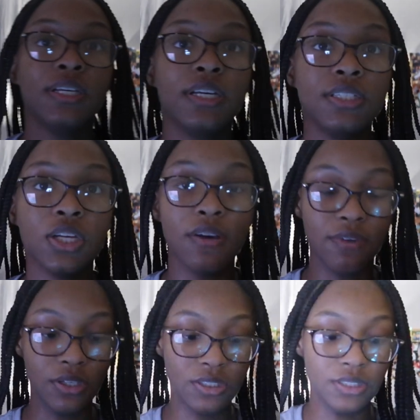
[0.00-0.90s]
until I
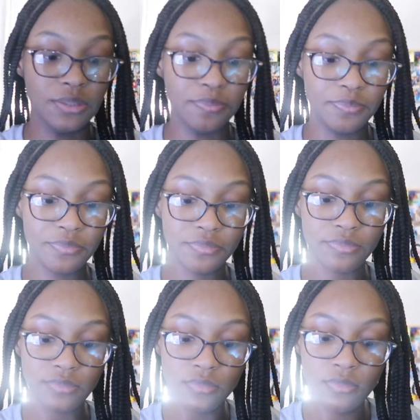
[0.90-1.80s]
fall asleep.
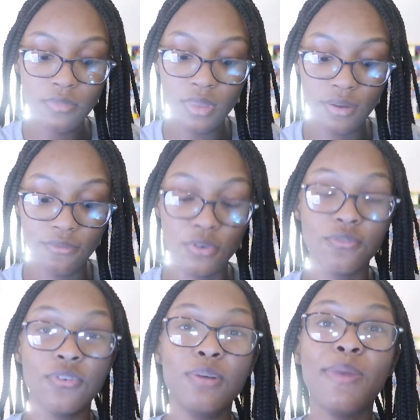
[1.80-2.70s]
For
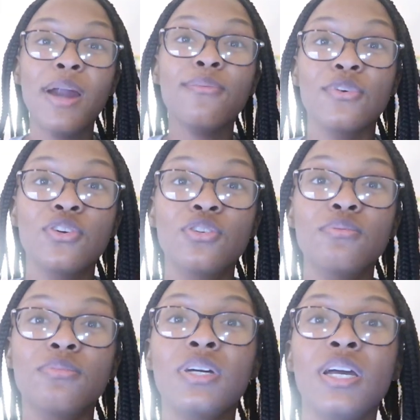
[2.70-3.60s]
my room,